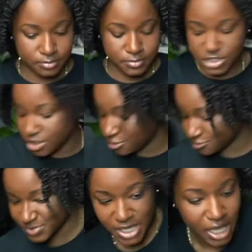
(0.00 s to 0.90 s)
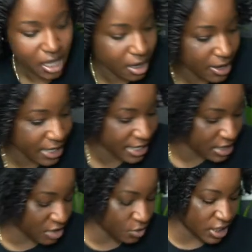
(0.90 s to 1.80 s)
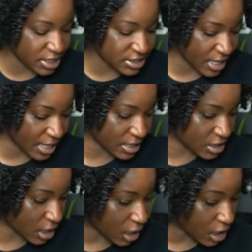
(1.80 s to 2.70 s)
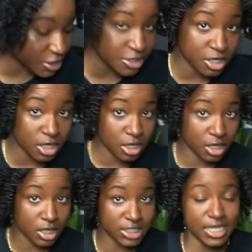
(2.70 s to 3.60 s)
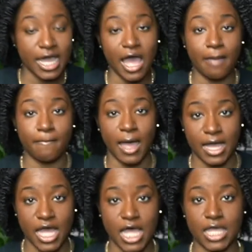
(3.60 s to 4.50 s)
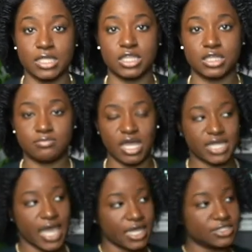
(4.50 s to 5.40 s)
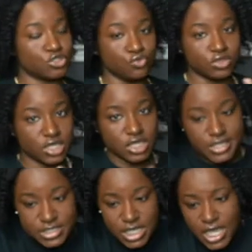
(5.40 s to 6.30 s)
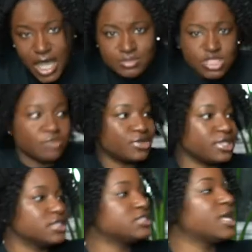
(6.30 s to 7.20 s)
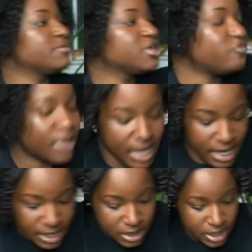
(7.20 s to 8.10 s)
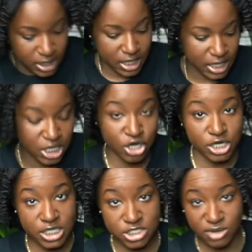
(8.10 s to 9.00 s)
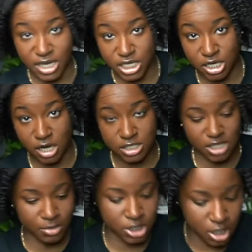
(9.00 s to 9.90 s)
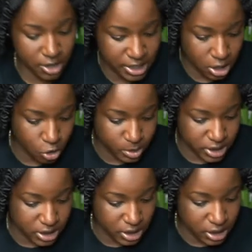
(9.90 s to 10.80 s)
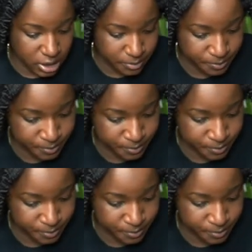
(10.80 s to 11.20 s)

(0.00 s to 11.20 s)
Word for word: Cute. All right, and then we're going to take the other, because I got, I got my dad two things. I'm just going to put in the same gift bag. And here it is right here. So I'm going to go ahead and open it up.